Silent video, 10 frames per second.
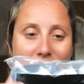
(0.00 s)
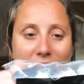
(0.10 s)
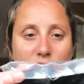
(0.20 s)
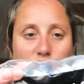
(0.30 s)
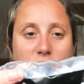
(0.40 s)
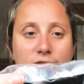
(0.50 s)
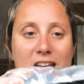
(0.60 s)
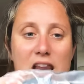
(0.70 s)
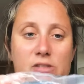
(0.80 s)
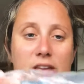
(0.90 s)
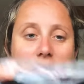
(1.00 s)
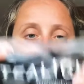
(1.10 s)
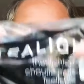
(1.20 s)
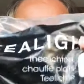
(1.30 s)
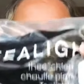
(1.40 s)
it's just for anything.
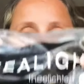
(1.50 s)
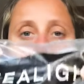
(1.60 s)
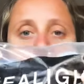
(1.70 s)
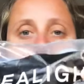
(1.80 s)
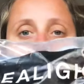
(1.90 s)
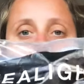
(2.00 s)
Just these tea